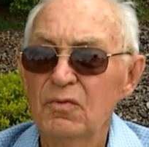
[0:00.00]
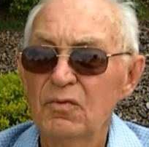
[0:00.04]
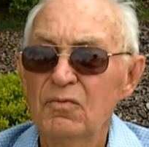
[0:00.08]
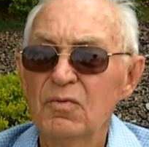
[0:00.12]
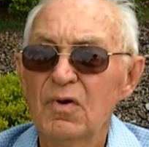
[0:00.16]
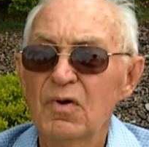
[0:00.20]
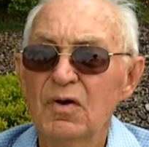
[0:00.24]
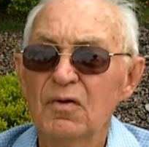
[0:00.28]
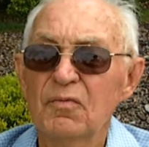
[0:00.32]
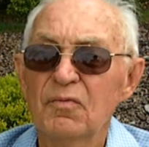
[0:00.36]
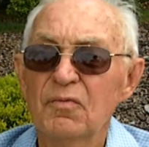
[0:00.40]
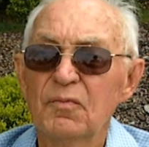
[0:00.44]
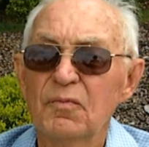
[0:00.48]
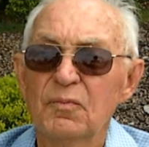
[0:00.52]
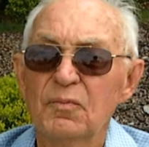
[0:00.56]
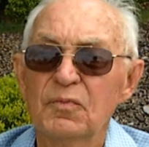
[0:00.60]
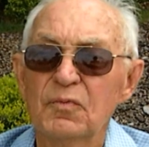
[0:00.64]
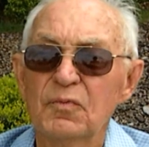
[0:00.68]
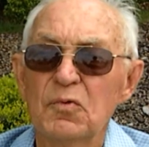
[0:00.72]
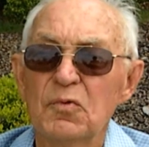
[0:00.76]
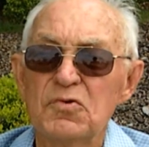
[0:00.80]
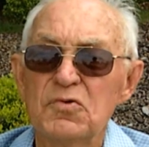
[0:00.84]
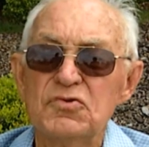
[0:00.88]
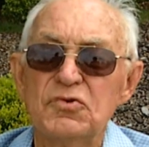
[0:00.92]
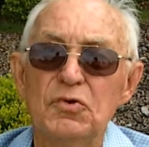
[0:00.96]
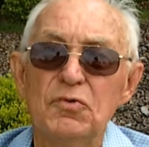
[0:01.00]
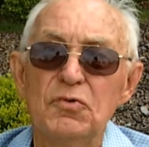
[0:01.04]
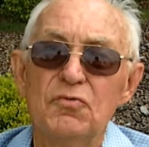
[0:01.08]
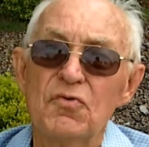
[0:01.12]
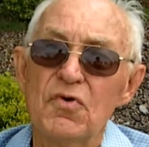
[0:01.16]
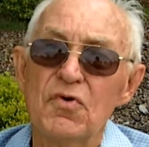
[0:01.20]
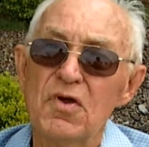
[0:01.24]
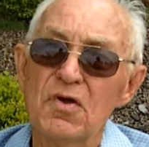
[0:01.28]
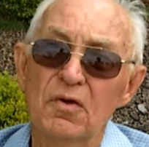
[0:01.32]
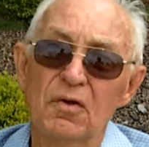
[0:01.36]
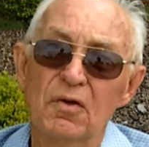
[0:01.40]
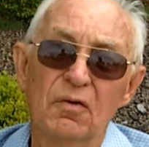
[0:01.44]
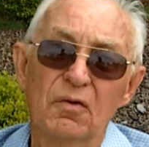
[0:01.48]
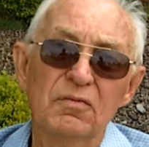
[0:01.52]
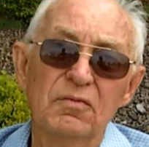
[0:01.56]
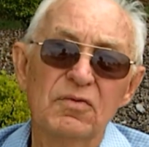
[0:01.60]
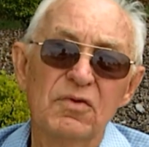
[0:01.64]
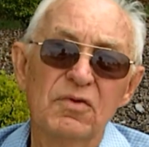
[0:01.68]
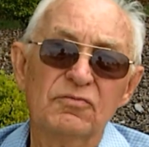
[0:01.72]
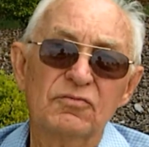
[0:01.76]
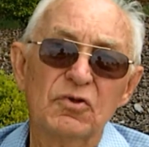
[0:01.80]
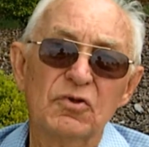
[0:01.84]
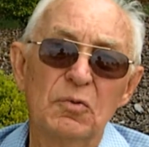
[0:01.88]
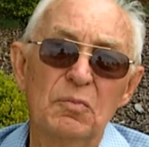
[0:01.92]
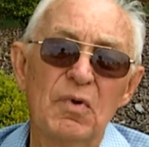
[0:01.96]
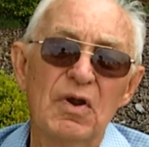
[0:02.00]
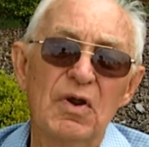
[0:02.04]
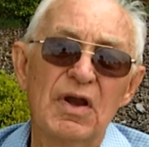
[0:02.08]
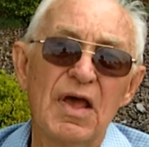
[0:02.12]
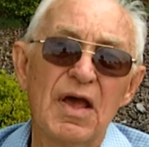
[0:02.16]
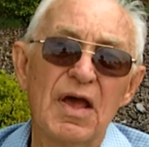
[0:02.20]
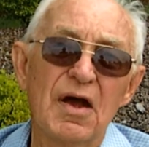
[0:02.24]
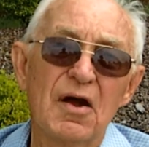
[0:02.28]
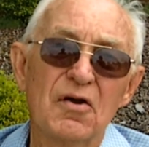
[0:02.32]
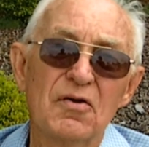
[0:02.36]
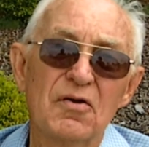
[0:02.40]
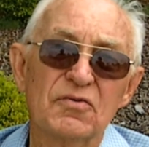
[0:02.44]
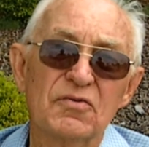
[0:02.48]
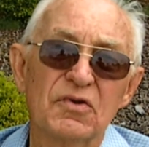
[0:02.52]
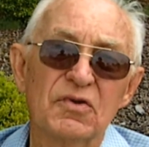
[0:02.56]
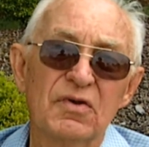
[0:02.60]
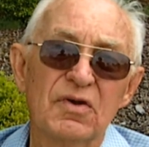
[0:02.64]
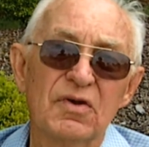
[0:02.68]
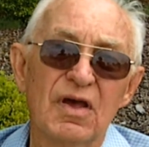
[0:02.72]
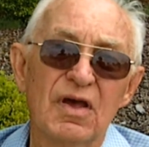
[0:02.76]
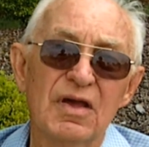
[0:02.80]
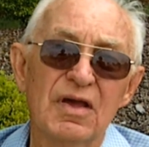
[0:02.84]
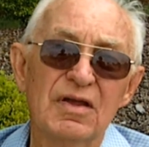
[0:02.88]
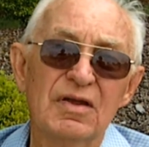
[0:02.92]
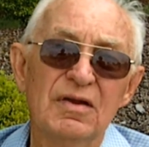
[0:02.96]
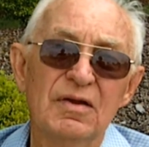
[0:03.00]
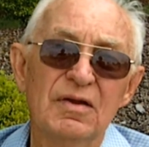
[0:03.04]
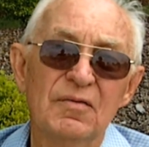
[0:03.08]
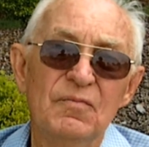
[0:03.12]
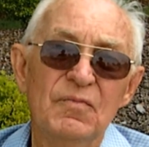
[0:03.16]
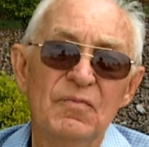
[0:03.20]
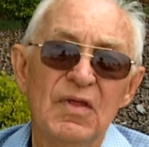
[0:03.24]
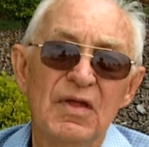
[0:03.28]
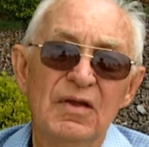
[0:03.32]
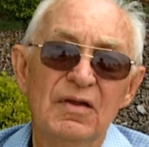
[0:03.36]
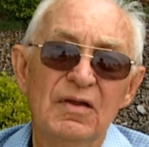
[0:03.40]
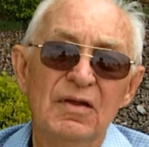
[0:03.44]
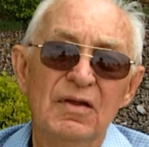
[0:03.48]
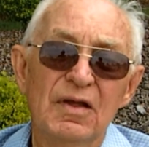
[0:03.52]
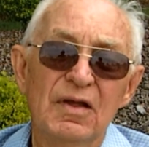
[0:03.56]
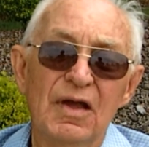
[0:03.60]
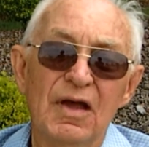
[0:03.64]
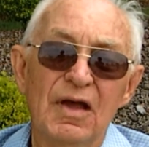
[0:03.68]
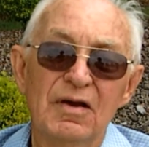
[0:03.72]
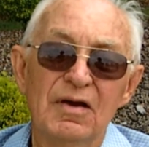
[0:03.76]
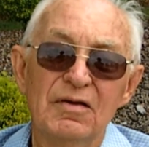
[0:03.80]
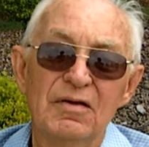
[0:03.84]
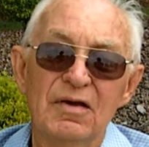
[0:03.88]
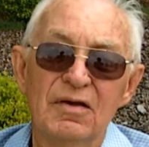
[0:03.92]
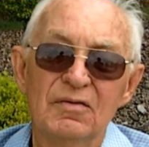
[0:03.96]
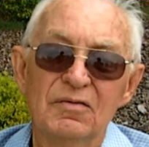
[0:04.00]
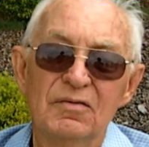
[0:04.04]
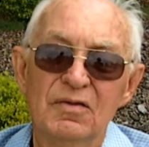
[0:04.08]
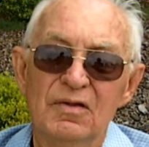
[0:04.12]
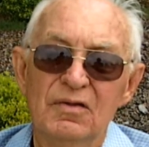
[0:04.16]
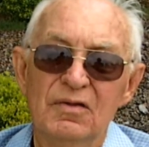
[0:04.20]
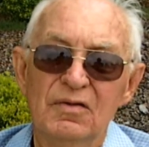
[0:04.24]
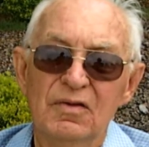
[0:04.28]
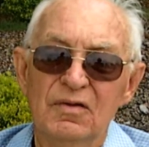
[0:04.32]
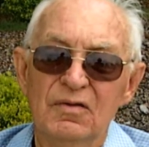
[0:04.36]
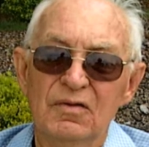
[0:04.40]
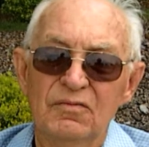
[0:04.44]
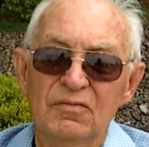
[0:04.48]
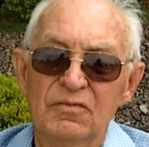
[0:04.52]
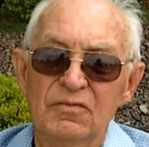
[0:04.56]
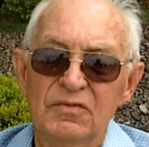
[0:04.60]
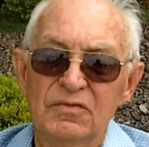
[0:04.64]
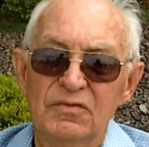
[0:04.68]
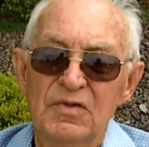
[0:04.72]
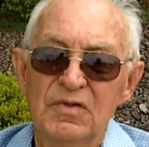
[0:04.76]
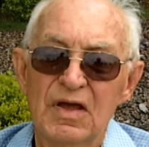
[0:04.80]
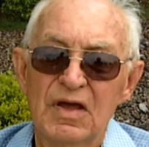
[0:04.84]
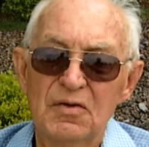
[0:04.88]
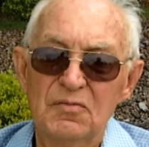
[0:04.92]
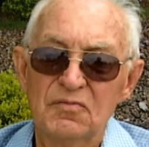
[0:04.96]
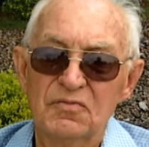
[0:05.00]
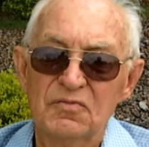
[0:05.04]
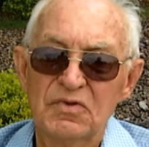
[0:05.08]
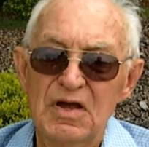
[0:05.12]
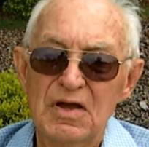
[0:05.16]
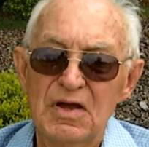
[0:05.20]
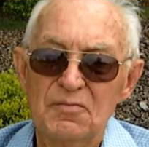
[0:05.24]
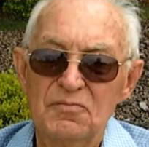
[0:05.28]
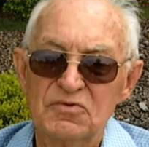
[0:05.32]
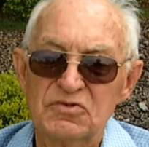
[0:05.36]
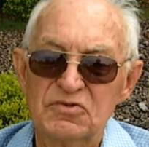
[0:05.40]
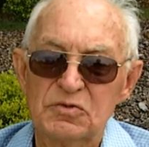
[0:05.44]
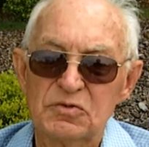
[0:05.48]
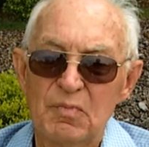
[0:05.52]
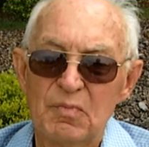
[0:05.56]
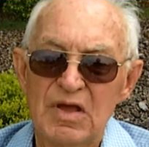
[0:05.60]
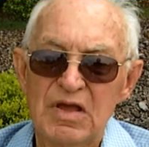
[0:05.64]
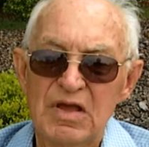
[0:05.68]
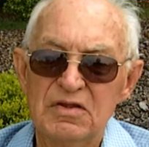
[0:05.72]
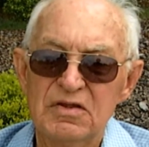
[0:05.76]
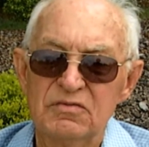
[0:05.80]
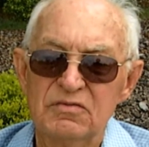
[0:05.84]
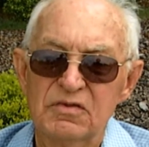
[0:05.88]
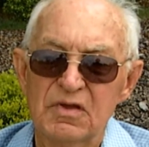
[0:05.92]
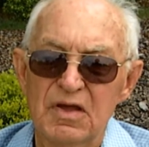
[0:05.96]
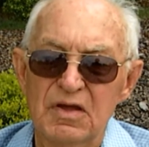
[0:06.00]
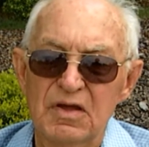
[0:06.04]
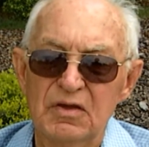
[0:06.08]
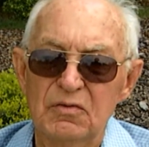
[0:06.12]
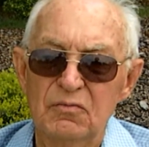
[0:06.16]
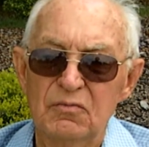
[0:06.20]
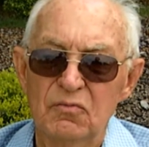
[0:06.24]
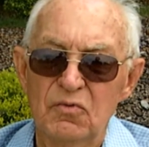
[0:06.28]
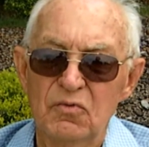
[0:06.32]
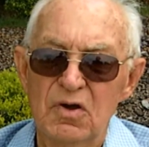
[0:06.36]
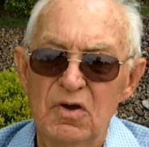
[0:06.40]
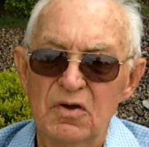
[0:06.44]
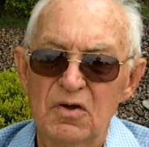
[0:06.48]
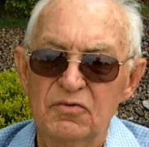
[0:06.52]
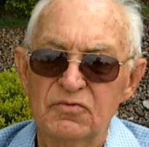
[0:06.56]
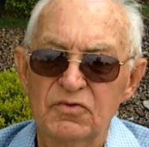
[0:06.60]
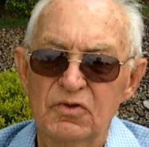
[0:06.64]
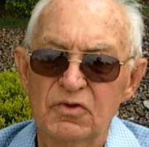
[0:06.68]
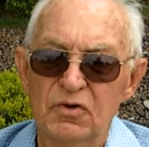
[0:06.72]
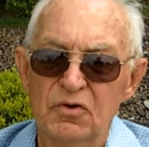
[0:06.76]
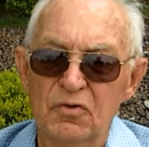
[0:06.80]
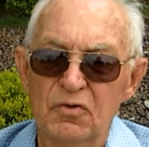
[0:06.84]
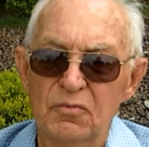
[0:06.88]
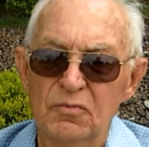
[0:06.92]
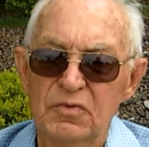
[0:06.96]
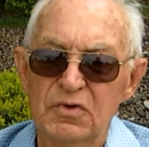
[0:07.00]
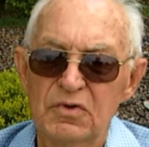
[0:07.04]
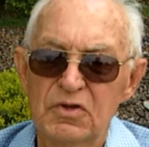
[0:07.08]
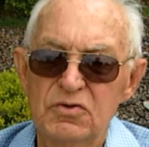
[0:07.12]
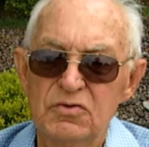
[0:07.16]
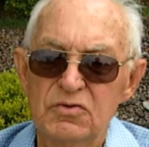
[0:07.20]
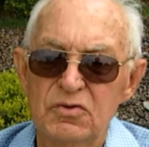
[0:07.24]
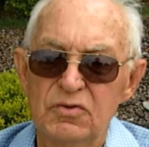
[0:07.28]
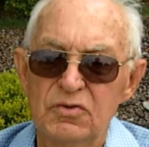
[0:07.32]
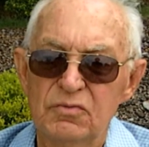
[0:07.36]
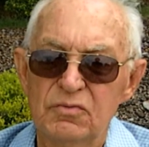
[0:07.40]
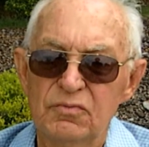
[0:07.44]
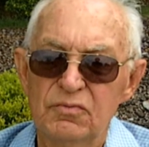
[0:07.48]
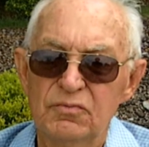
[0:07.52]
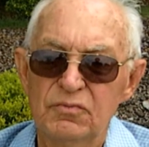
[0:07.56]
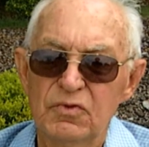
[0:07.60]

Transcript: of course, you drill so many hours a day, and that was the main thing it was, you know. And then you